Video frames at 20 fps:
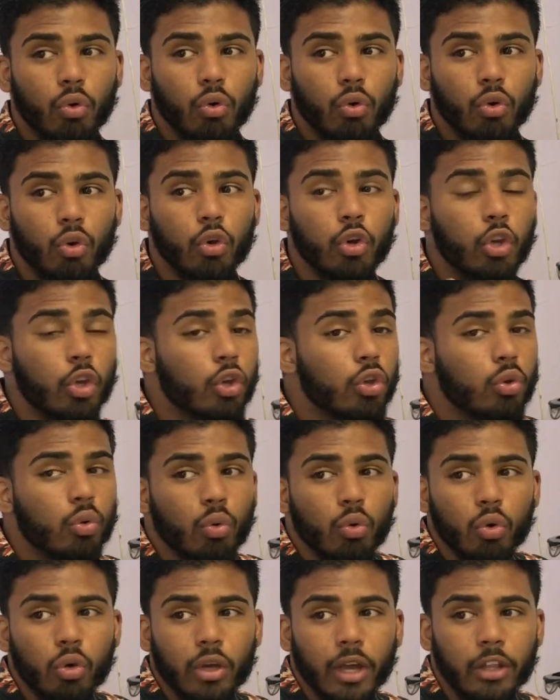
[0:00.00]
You need to
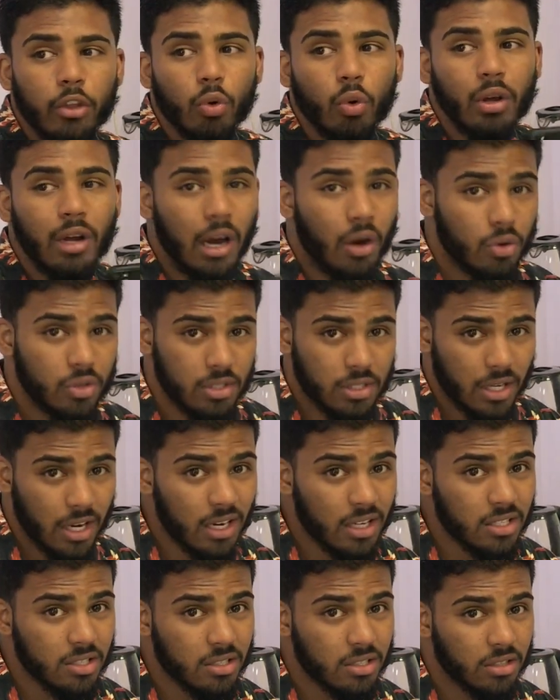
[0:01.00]
look at your account
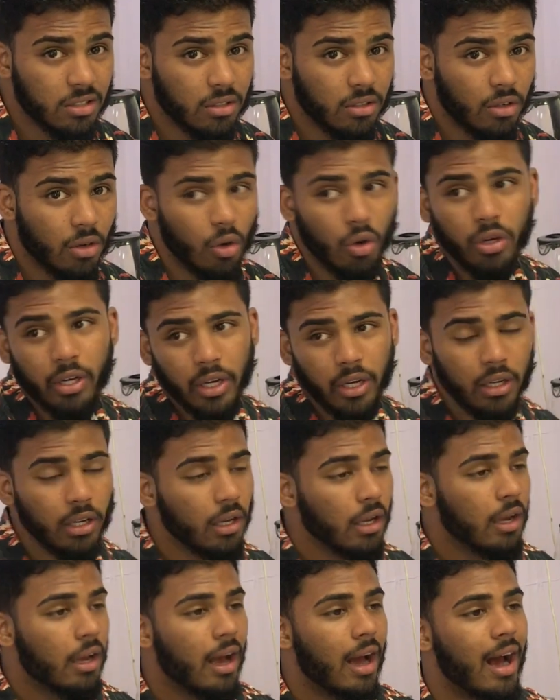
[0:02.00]
size, okay?
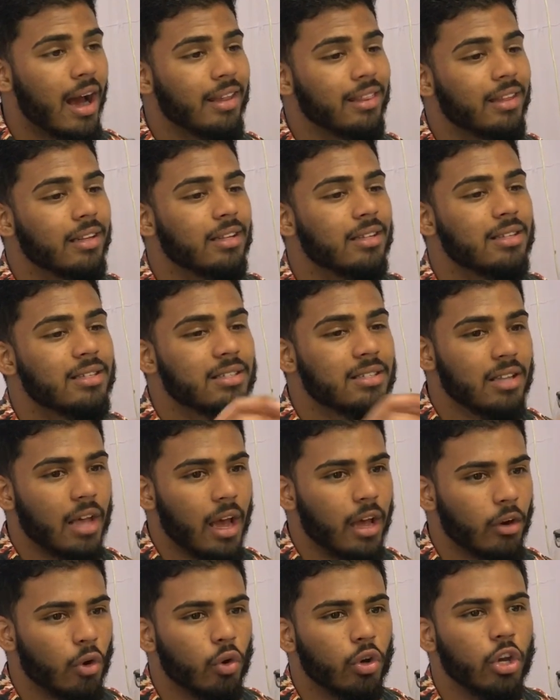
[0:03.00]
And then
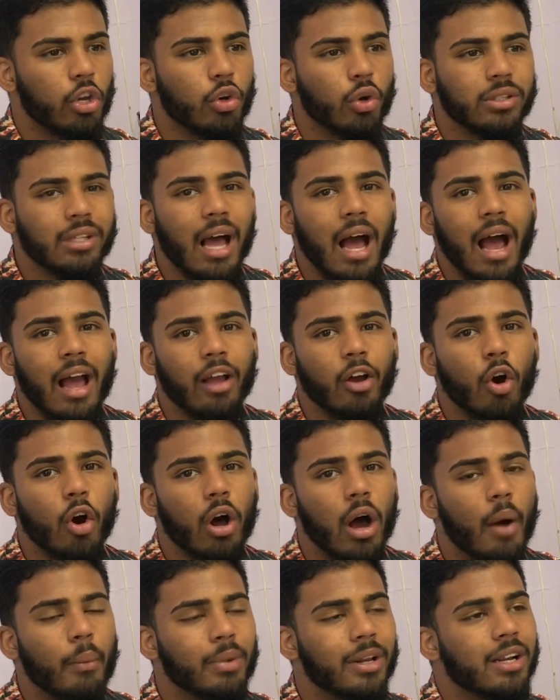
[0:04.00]
decide, okay, you know what,
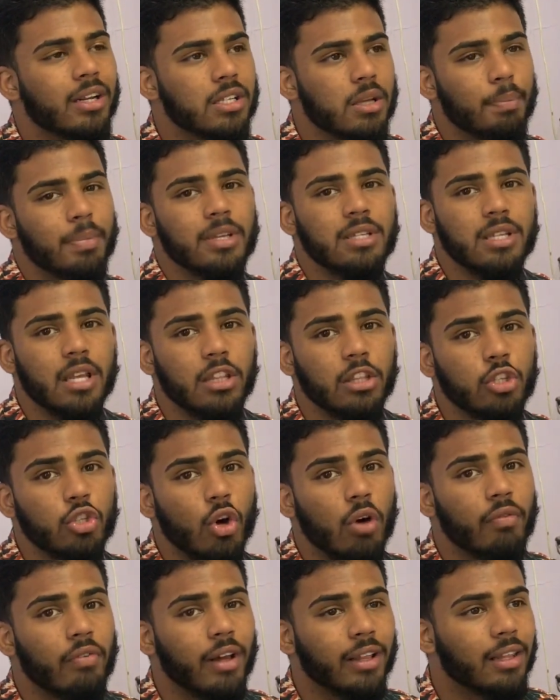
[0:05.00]
I'm going to risk a percentage
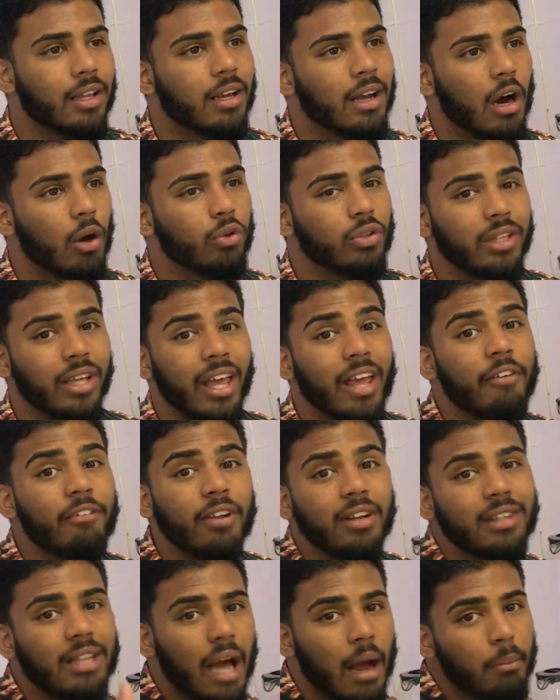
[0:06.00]
of that account every
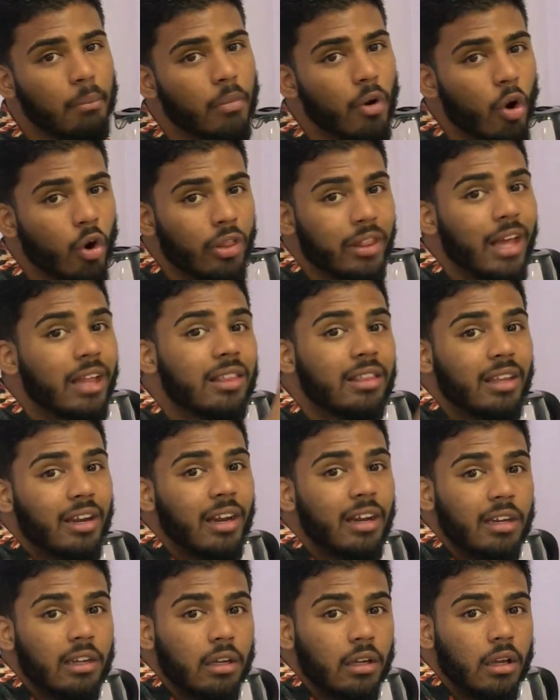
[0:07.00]
time on that
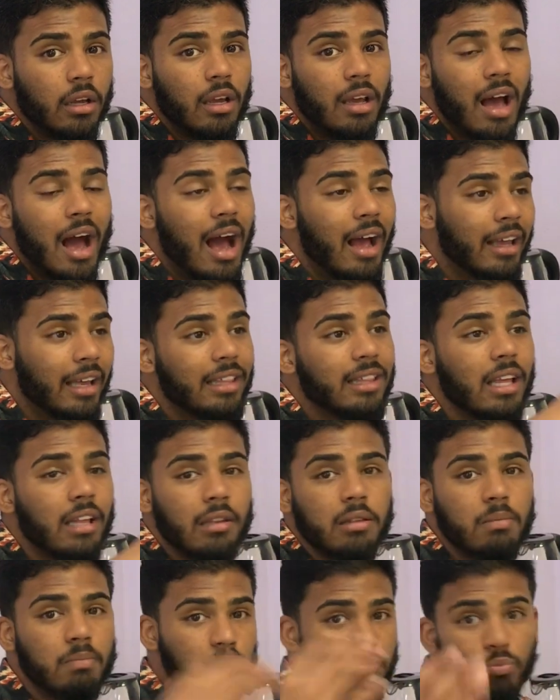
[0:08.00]
trade. I get that
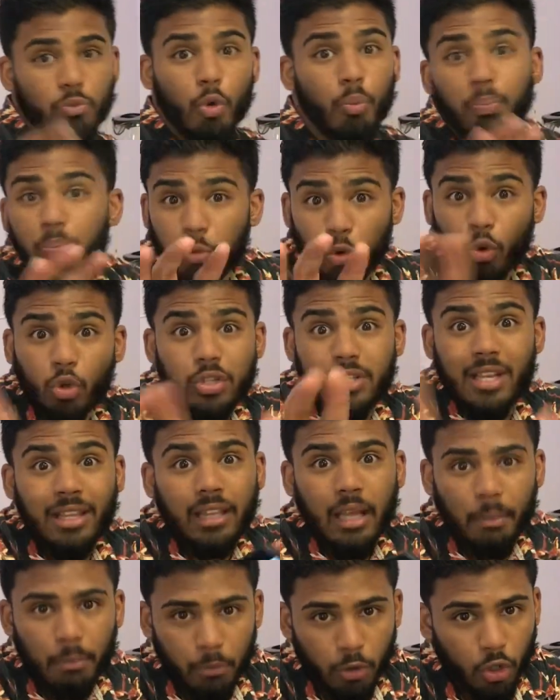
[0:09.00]
your
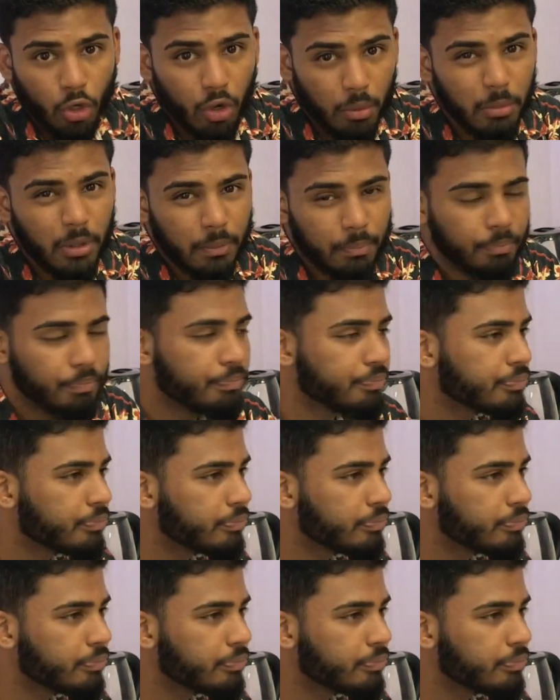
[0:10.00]
setup, you know what I mean?